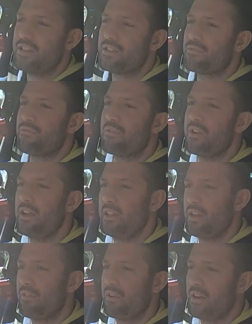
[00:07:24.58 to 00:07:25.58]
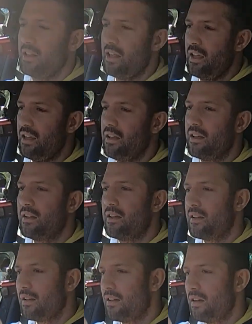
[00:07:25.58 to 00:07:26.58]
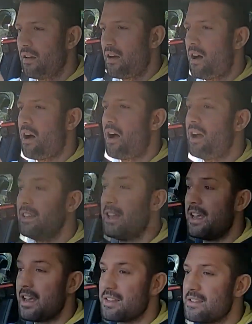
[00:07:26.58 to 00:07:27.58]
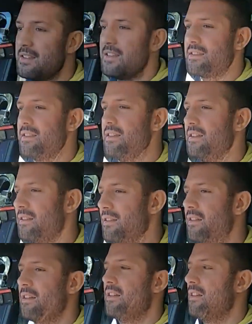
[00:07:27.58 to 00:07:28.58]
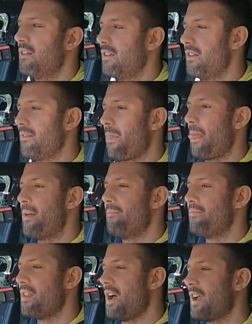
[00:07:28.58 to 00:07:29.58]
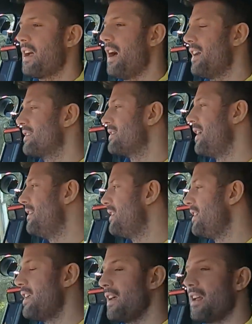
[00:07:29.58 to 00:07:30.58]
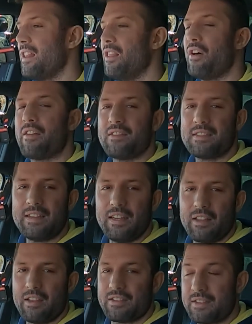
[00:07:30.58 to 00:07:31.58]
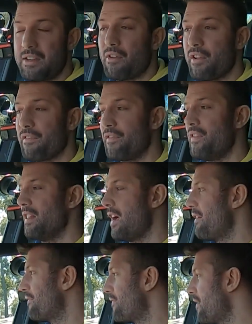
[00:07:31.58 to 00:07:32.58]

just really, really highly assisted. I can't say that you get a lot of steering feel up